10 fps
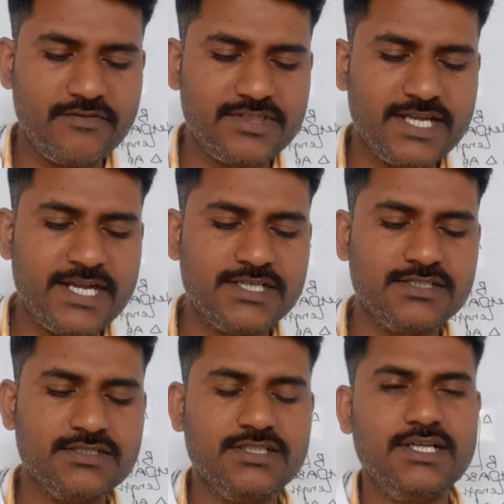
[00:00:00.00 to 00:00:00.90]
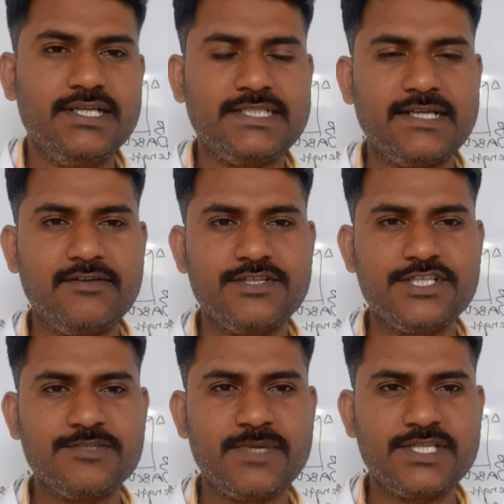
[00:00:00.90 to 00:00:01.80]
with that,
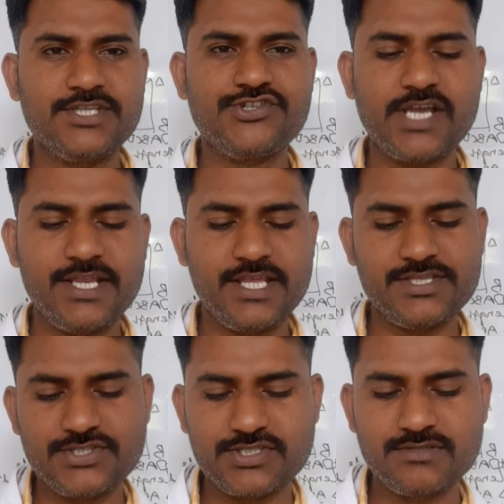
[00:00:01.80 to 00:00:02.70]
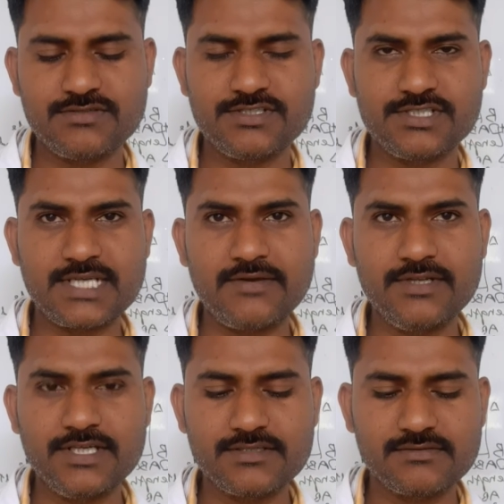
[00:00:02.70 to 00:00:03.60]
travelogies by the Chinese
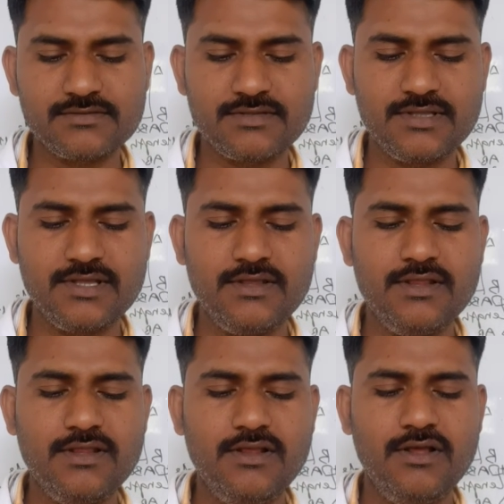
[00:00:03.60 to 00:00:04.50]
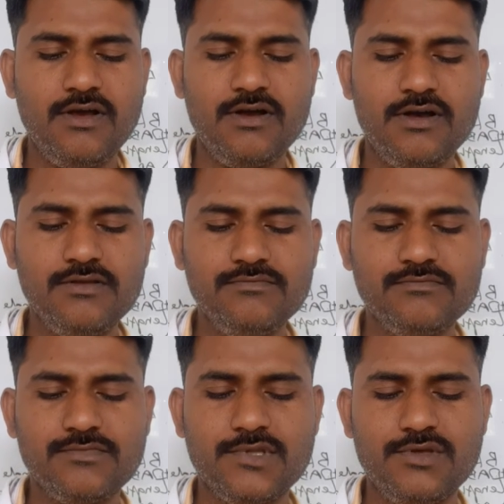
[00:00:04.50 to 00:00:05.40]
traveler,
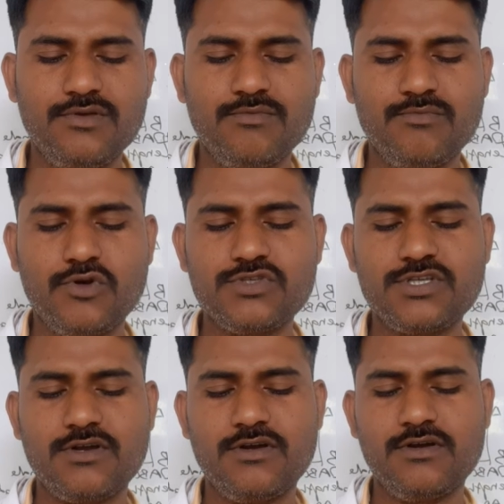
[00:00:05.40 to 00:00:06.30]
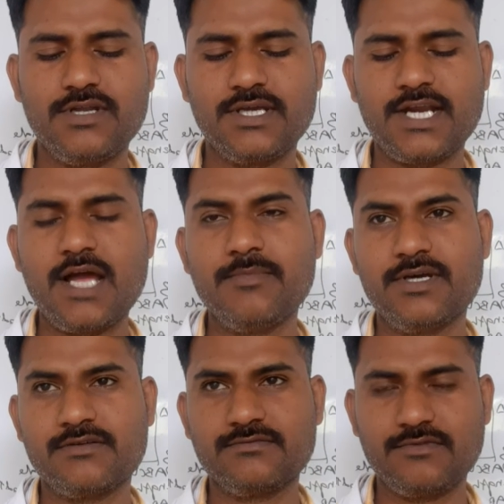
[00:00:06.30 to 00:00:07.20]
or books on
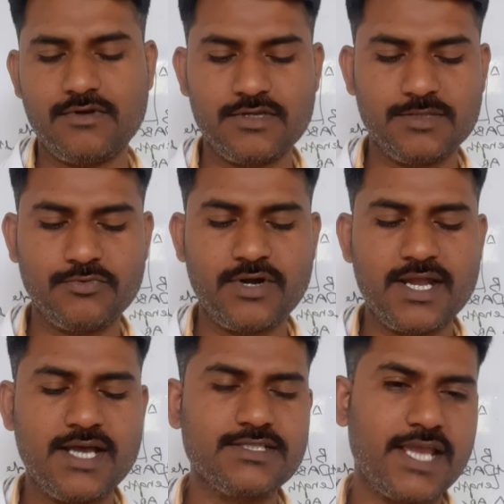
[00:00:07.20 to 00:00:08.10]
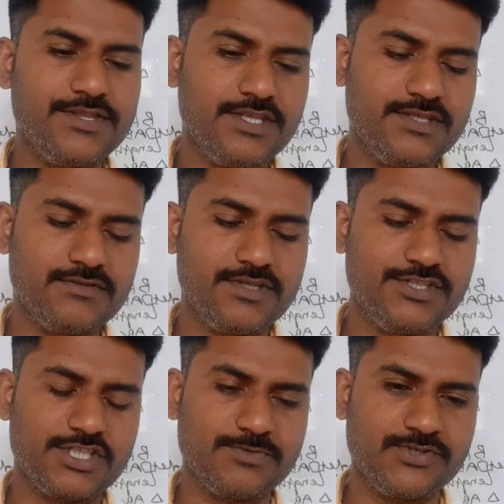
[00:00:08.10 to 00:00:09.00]
grammar, or the Puranas and
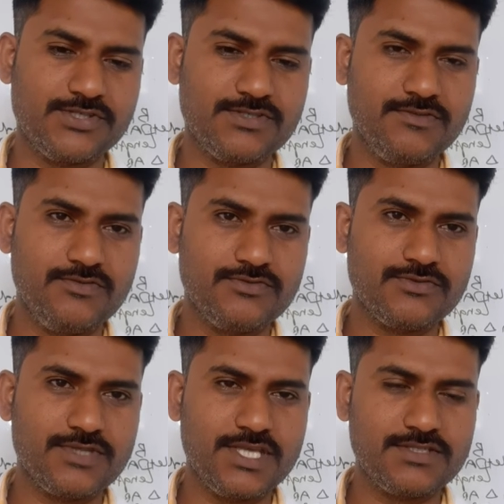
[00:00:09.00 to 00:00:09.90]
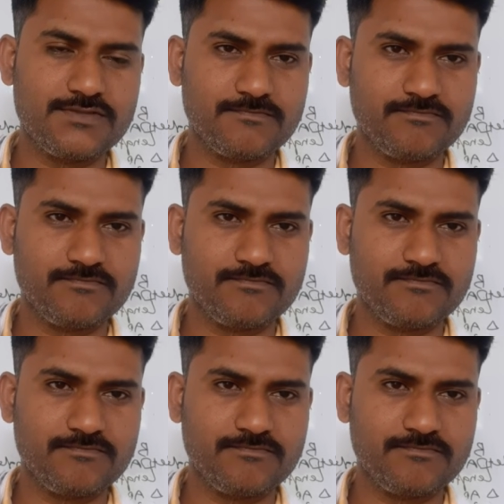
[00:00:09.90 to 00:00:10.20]
inscriptions. So these